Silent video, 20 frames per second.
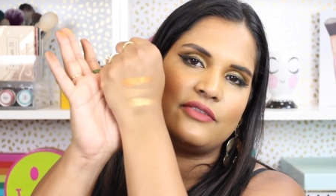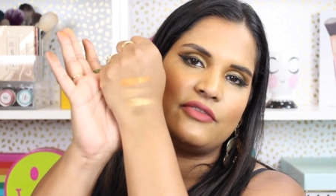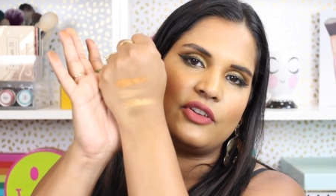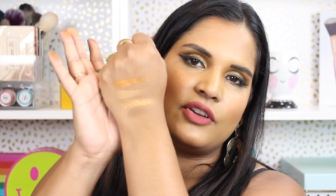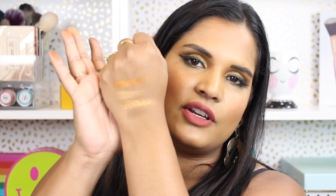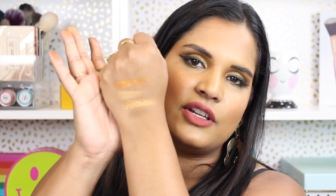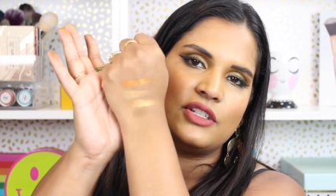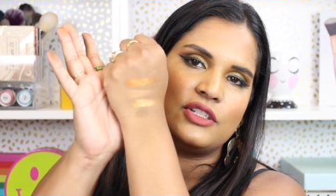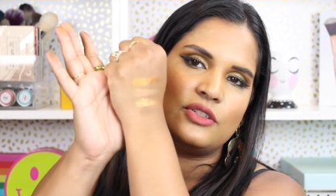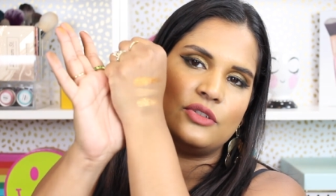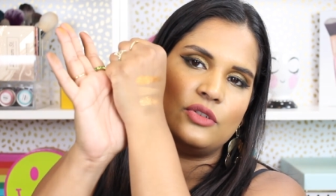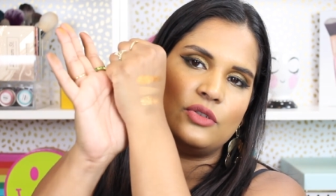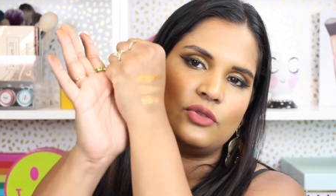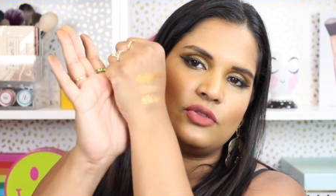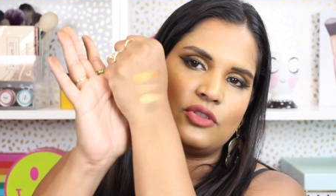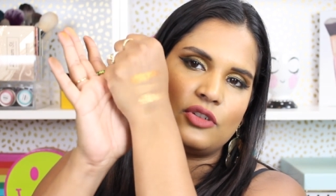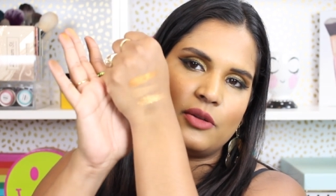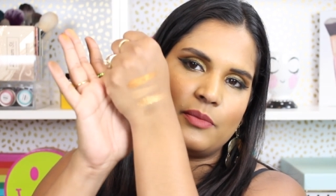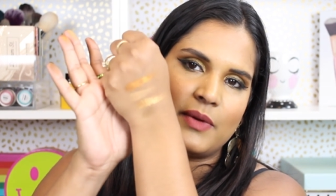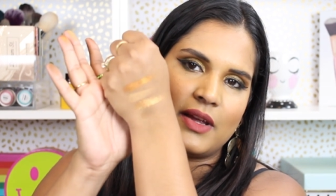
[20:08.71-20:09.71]
if you're into
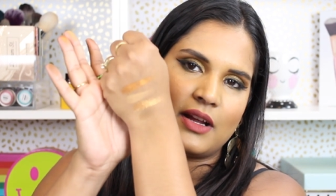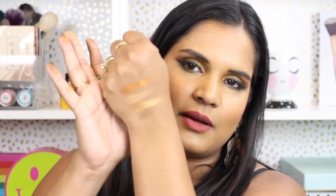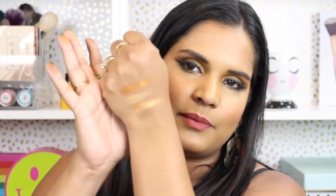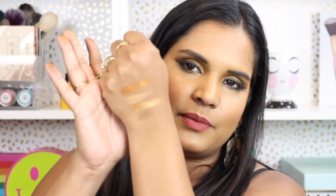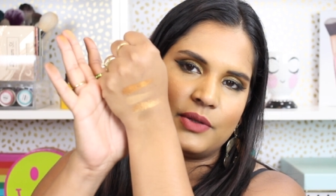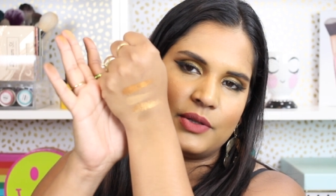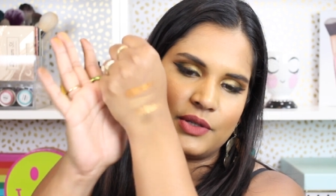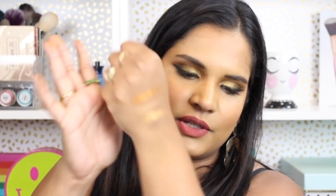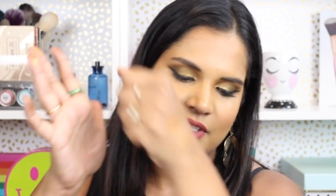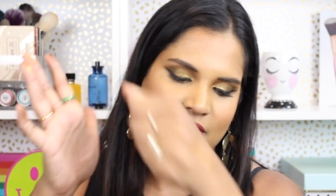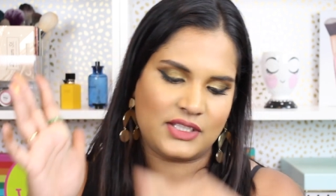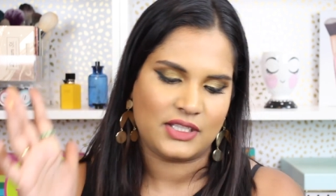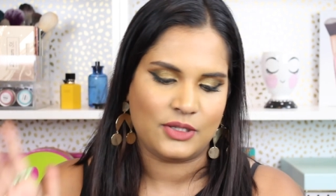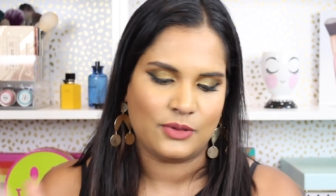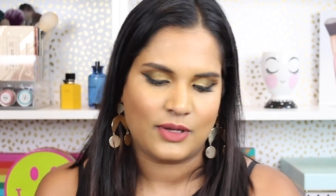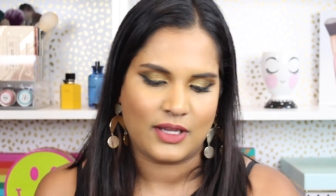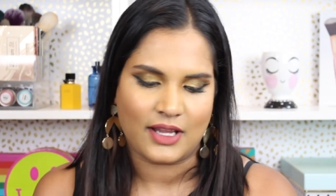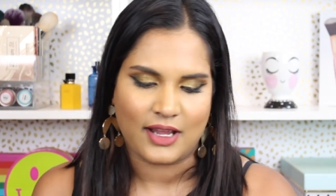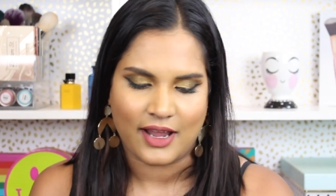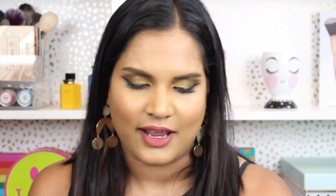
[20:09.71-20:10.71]
neutral makeup looks,
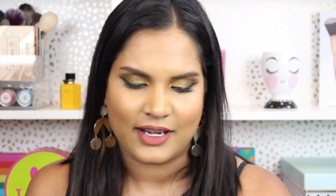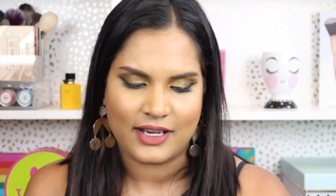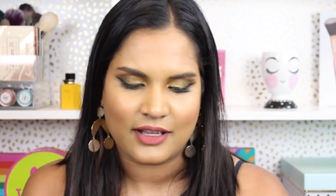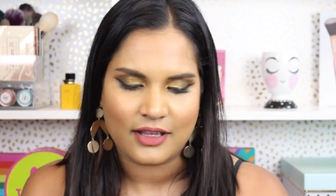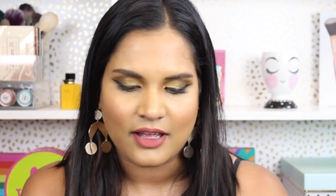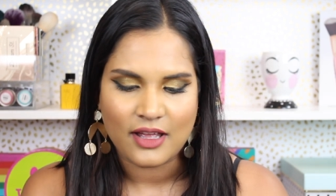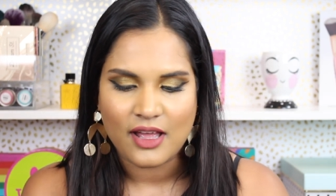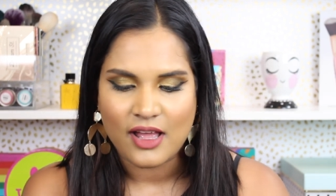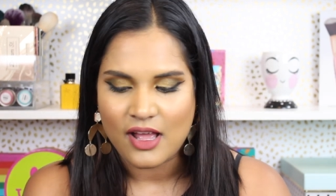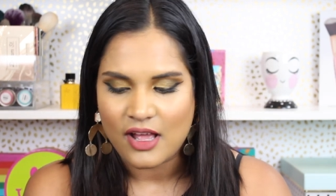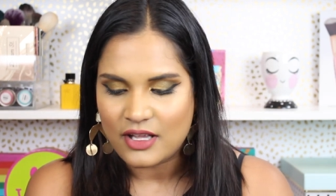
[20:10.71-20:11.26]
you can kind of